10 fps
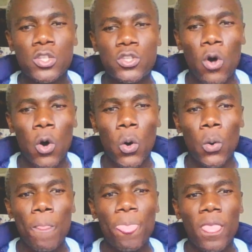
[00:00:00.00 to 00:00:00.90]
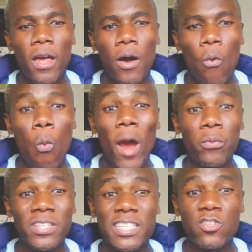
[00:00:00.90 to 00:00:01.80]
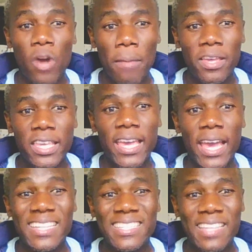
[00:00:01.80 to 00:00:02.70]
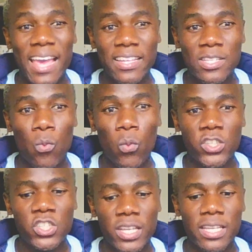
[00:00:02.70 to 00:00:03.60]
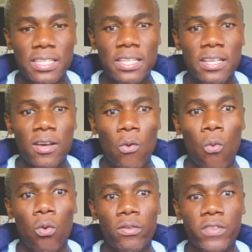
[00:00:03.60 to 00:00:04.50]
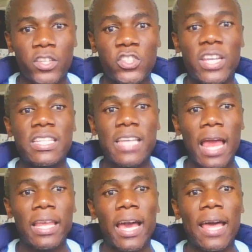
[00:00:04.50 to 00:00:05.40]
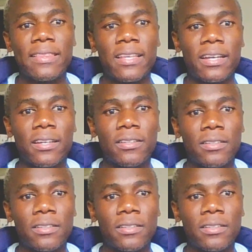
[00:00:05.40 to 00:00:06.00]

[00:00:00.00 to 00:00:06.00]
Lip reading: So what we're describing here is sex, which is the genitalia and the